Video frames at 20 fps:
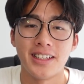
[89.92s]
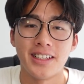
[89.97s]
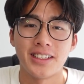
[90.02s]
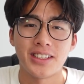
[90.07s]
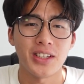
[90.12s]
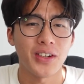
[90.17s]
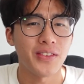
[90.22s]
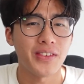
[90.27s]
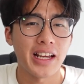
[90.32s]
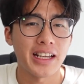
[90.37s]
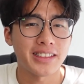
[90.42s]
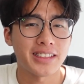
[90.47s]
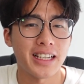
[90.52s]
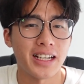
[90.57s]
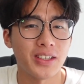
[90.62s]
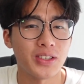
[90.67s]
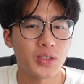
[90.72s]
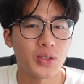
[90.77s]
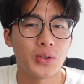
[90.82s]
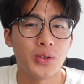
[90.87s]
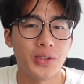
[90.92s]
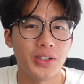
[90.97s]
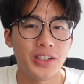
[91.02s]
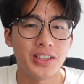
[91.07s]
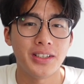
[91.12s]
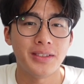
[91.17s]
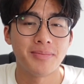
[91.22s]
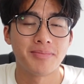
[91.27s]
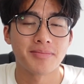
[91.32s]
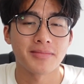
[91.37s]
So if that sounds
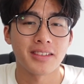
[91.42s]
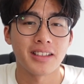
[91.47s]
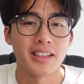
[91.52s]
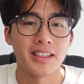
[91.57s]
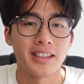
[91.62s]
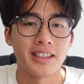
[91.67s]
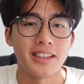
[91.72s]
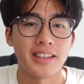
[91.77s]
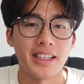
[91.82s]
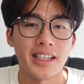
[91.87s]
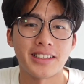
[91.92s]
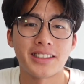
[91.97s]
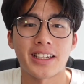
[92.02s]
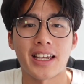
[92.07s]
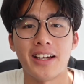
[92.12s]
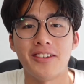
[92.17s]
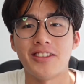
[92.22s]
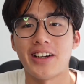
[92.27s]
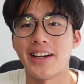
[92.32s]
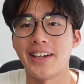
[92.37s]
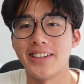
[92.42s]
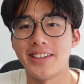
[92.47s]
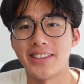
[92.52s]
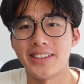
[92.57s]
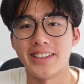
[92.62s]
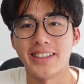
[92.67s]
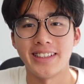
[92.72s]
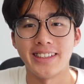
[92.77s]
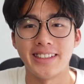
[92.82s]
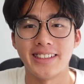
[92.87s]
cool, let's get right
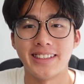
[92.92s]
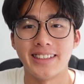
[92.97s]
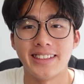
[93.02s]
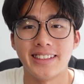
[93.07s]
into it.